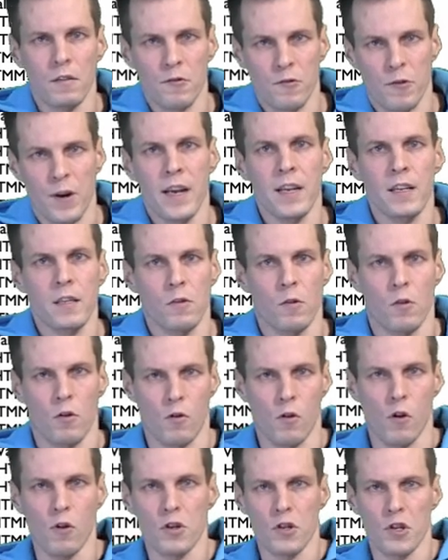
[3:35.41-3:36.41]
traits or
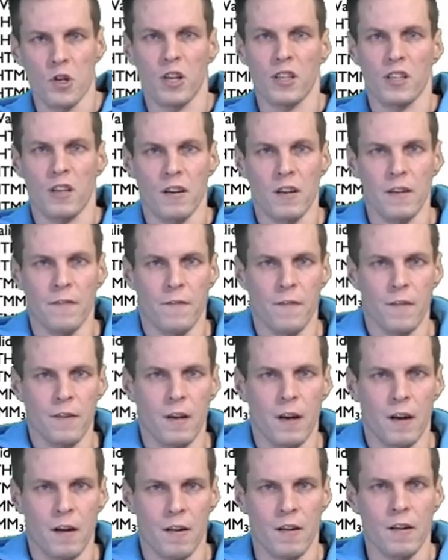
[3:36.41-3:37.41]
constructs are,
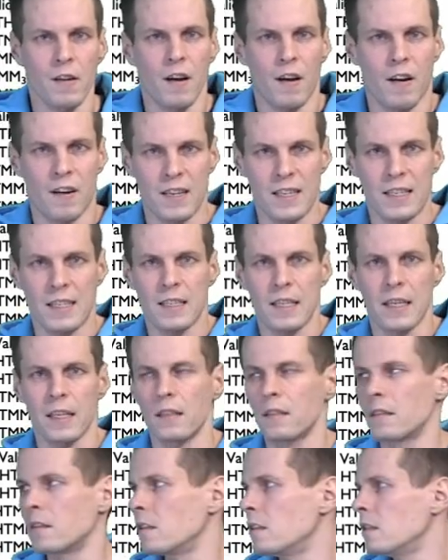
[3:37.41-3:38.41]
are, are
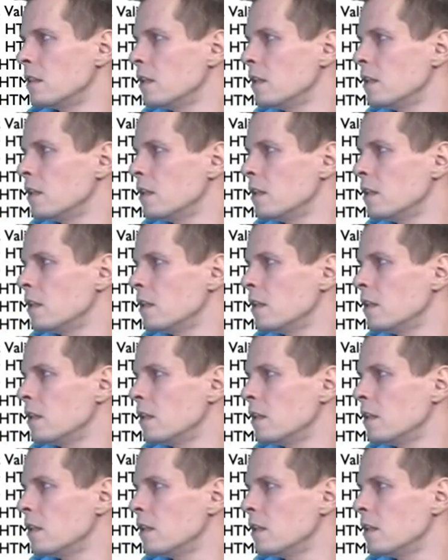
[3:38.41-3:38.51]
distinct.